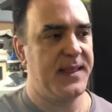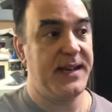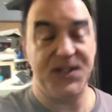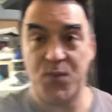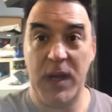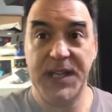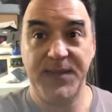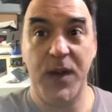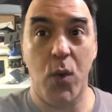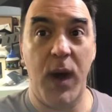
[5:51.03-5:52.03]
It's relatively
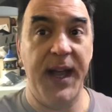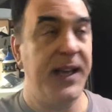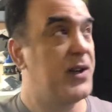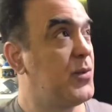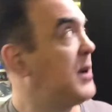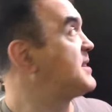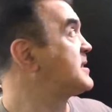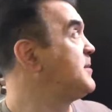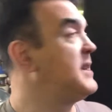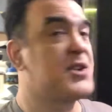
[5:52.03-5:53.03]
quiet with
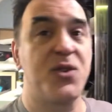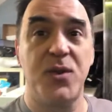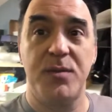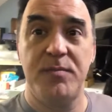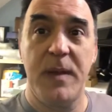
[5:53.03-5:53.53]
some additional